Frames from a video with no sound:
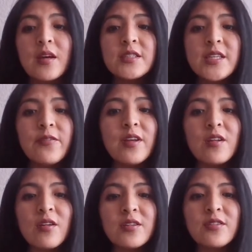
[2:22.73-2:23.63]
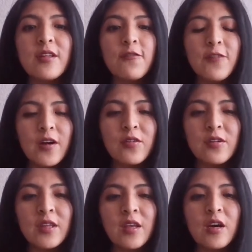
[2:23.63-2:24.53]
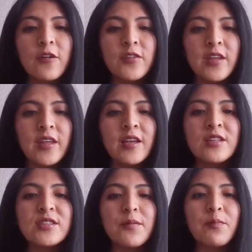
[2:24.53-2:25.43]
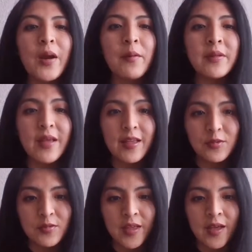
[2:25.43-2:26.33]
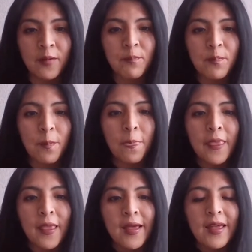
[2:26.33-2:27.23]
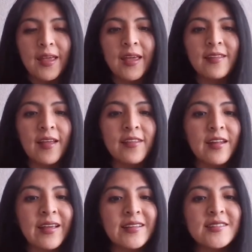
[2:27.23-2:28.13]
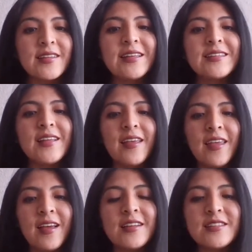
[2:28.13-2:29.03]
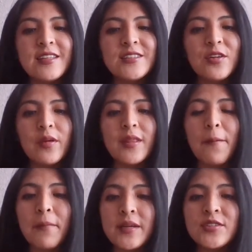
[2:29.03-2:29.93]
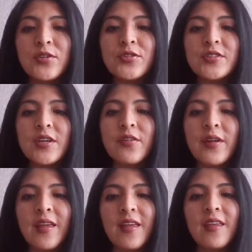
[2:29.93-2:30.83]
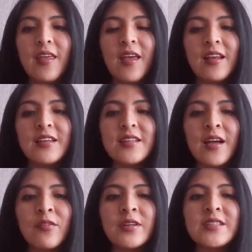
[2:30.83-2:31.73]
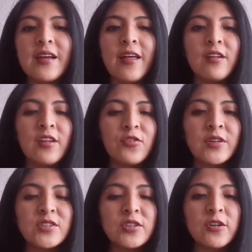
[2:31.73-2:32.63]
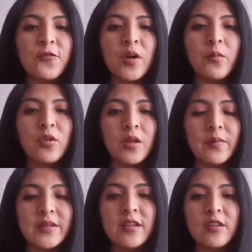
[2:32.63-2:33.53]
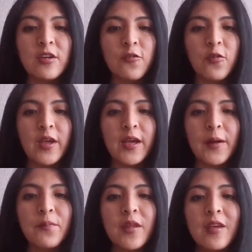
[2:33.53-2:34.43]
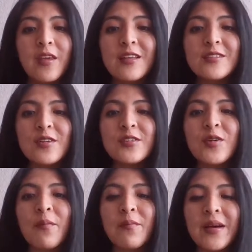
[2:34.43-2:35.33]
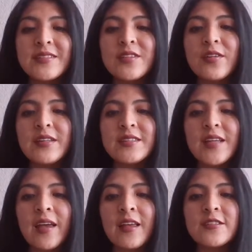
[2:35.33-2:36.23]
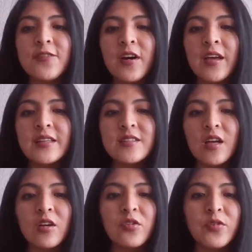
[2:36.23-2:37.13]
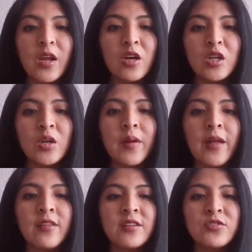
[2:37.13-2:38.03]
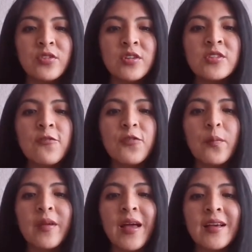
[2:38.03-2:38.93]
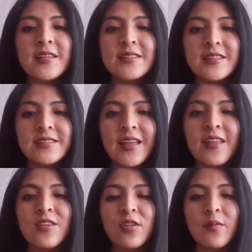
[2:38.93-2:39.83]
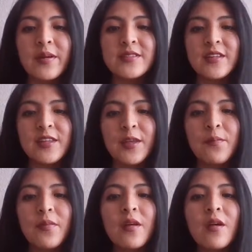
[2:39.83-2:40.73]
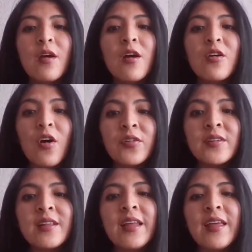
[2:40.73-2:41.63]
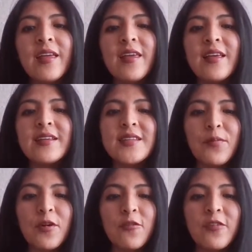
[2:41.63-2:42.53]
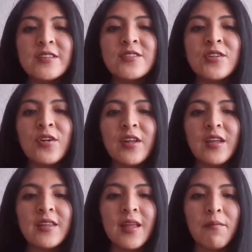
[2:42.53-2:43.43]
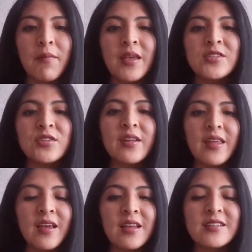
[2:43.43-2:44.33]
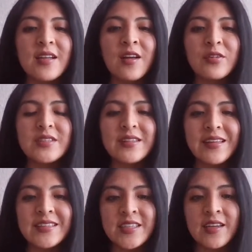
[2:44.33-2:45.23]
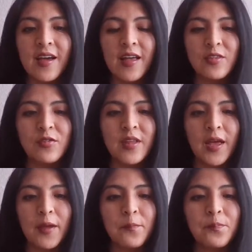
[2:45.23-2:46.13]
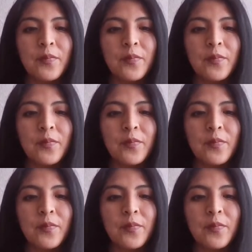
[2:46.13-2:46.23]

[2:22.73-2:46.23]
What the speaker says: She belongs to the faculty of the English department at UNAE. And Andres is an English teacher with a bachelor's degree in English language and literature from University of Cuenca. He is also a master in science focused on curriculum and instruction from Kansas State University. Currently, he is a professor in the major English language teaching at UNAE.